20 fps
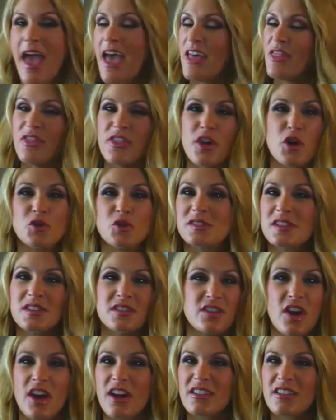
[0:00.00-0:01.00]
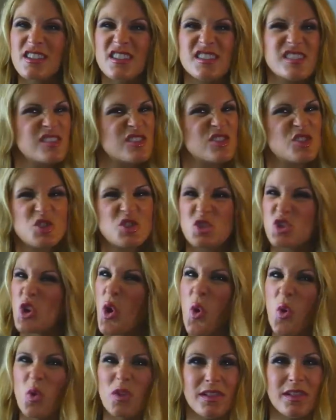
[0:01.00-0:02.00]
And those in darkness
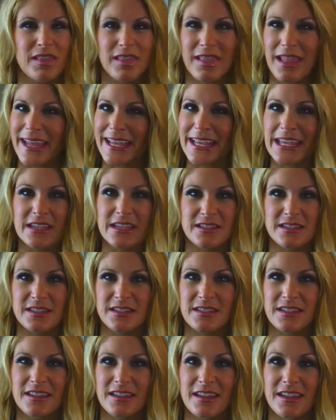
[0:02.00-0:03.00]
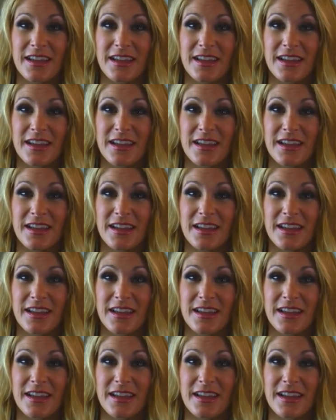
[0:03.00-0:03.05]
don't like it.